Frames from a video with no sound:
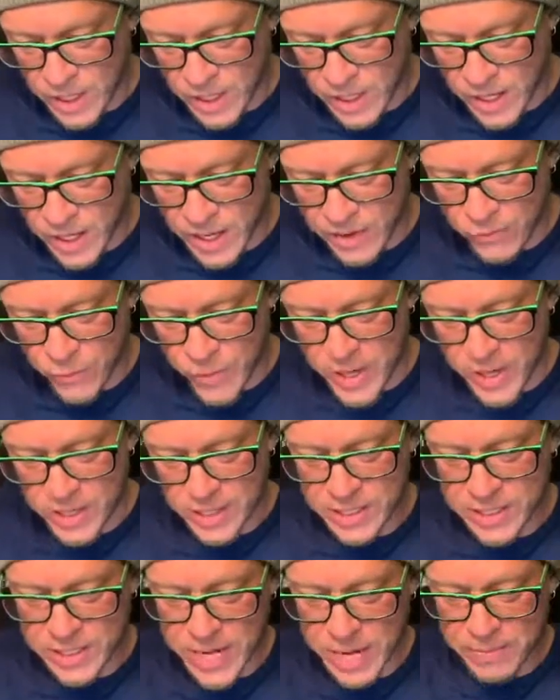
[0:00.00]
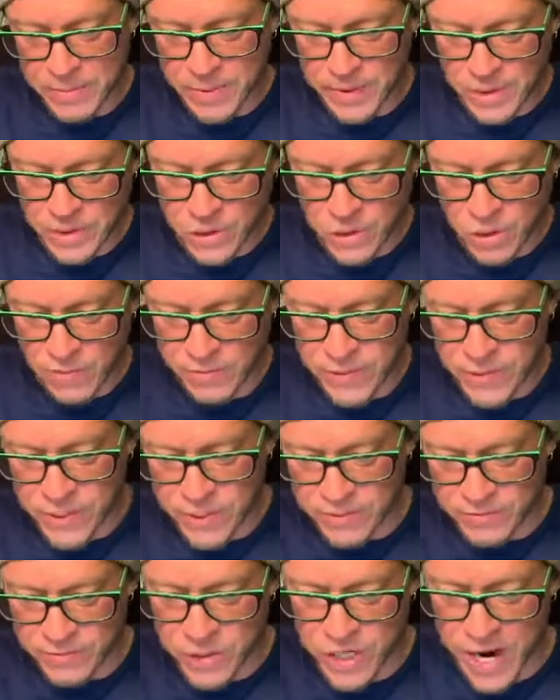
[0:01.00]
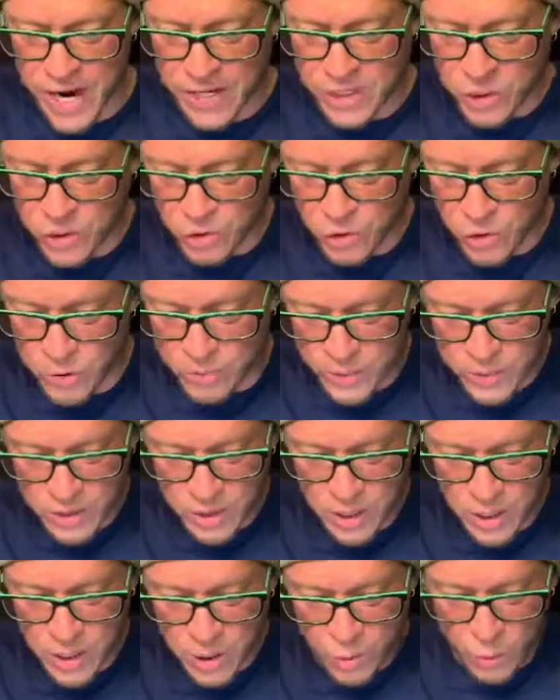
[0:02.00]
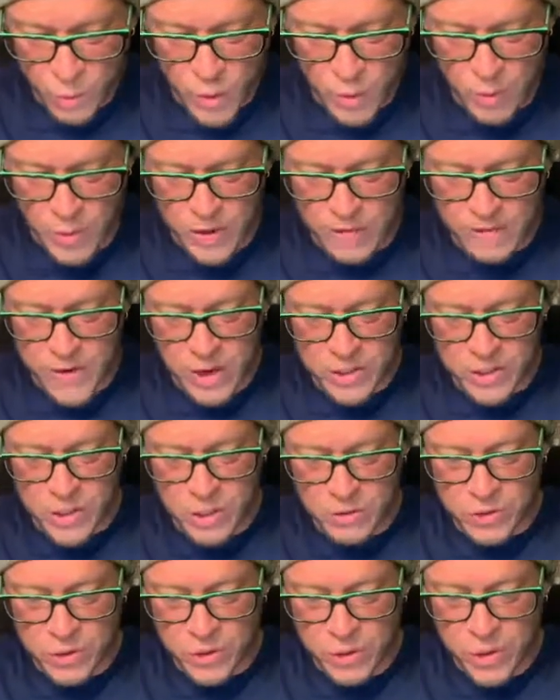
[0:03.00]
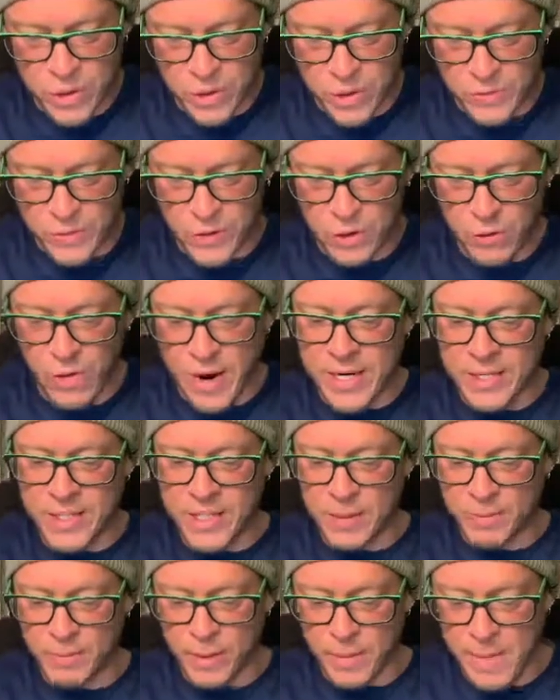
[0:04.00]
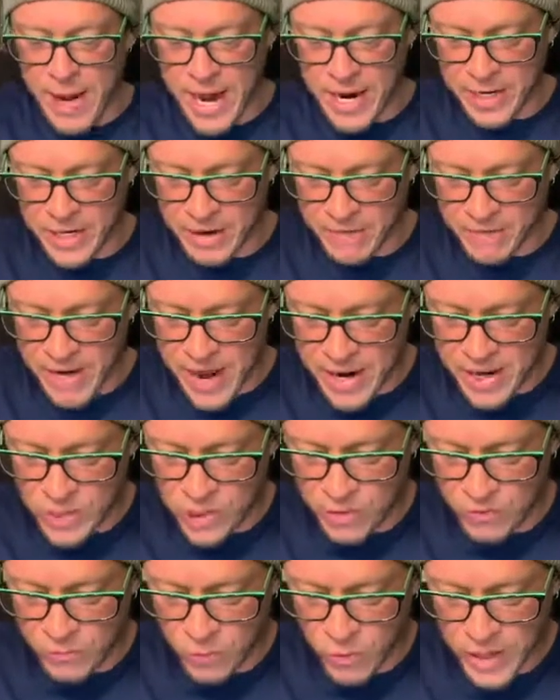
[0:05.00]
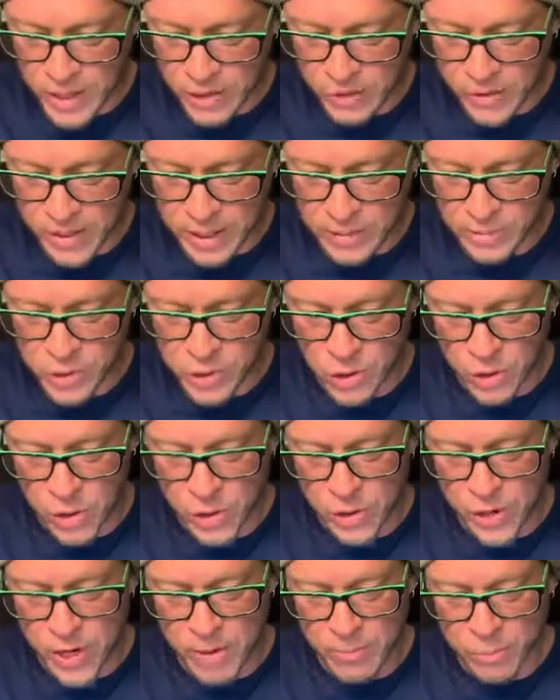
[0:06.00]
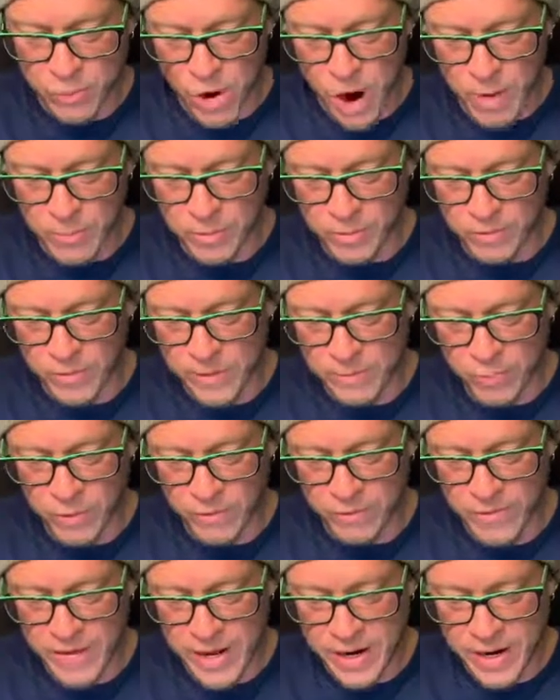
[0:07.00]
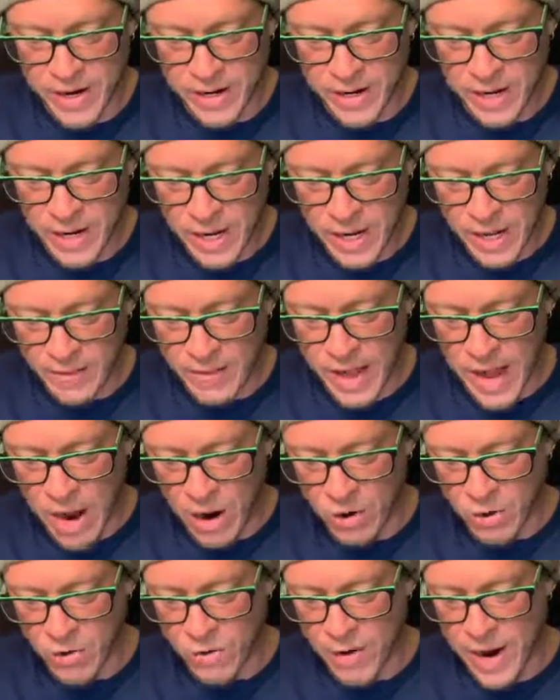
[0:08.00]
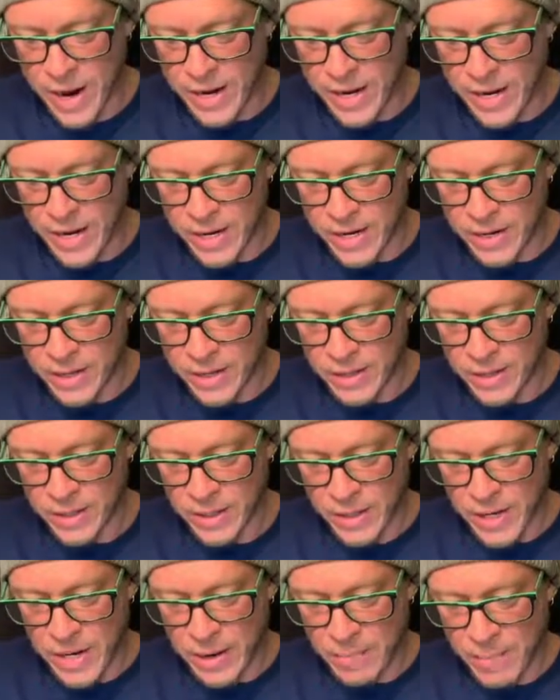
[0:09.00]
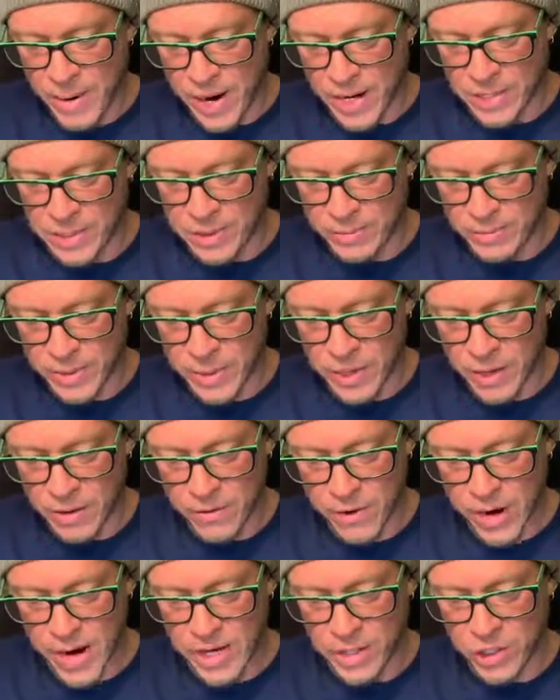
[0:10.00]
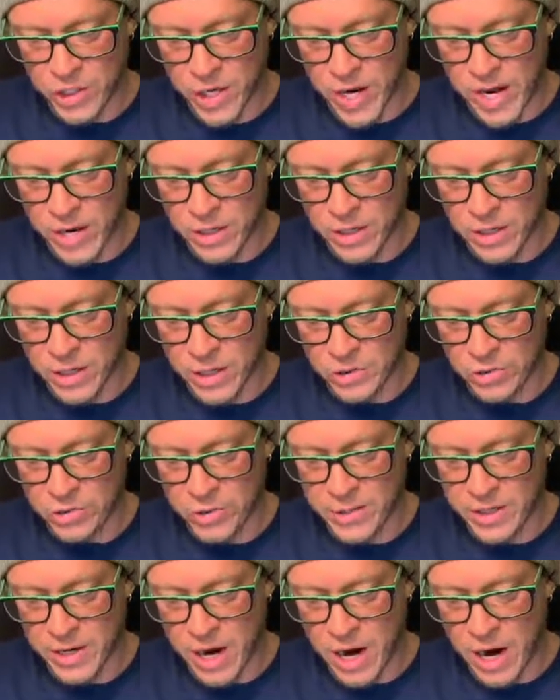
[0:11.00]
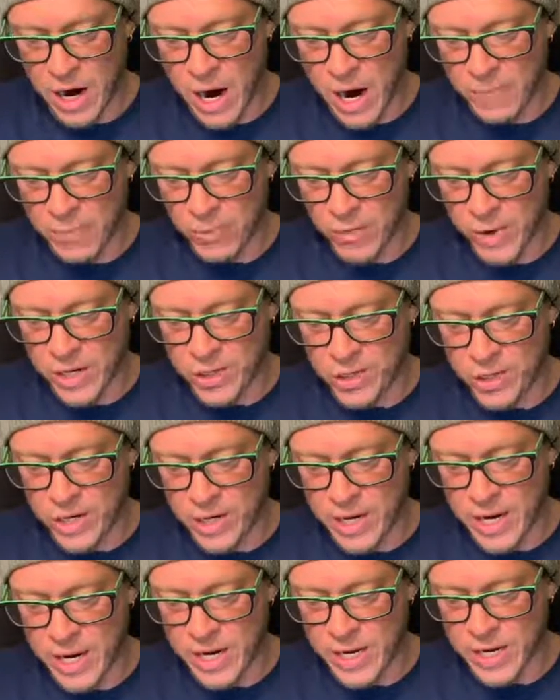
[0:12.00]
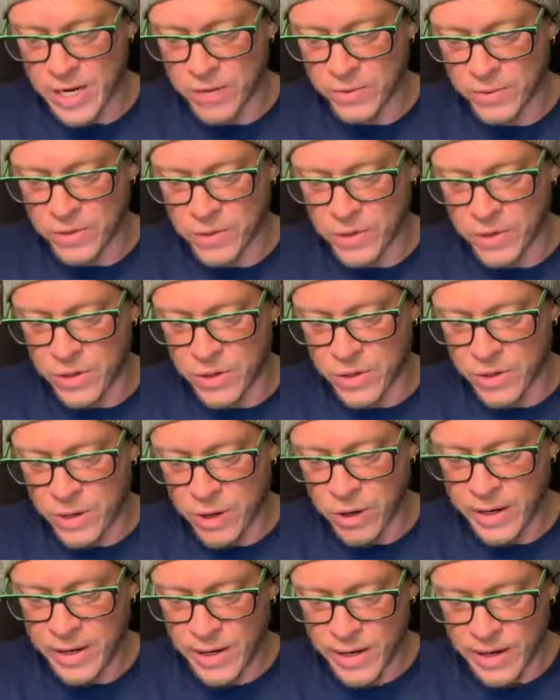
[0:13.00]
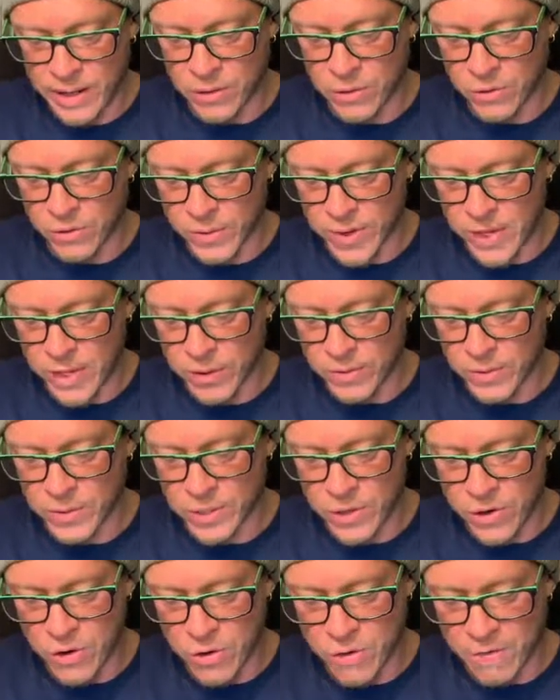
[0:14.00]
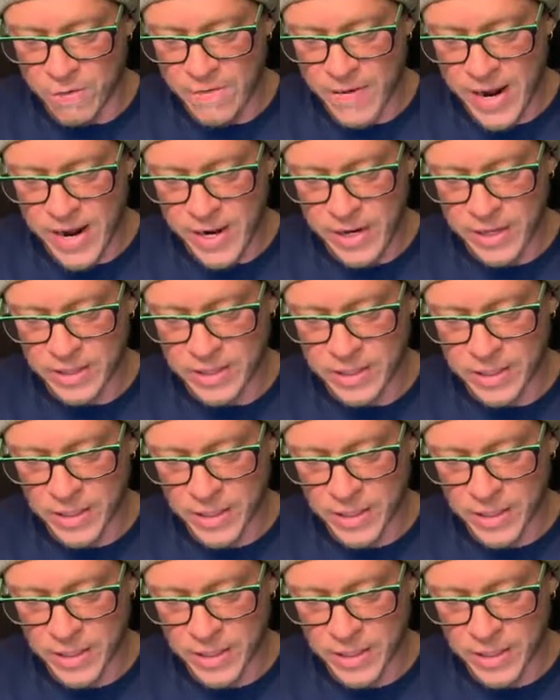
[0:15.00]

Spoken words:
If we had accepted the services of Chiang's troops, we would have also secured the great diplomatic advantage of rendering absurd and probably preventing the outcry in India and possibly other Asiatic countries that our operation in India in Korea was a new phase